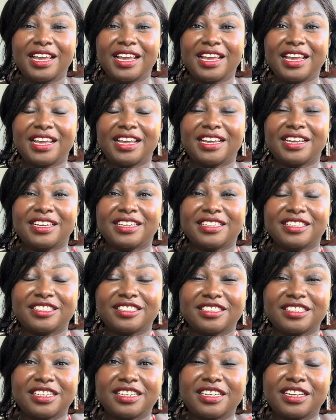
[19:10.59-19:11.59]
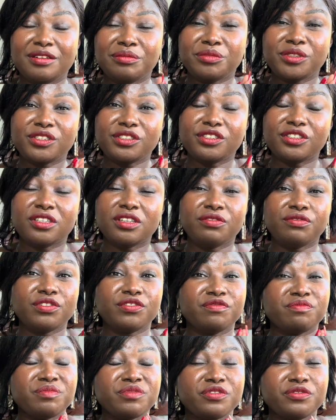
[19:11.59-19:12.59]
And let me know if
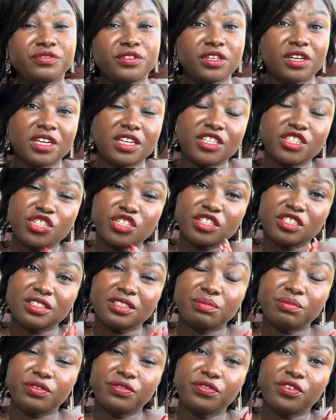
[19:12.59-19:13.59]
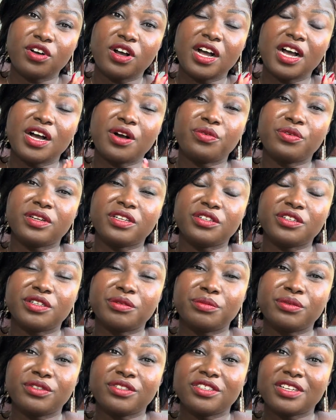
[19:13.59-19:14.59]
you've moved countries before. How were you
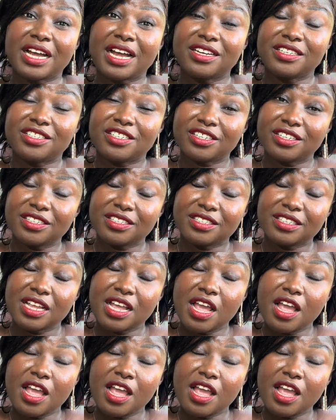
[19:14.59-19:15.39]
able to adjust?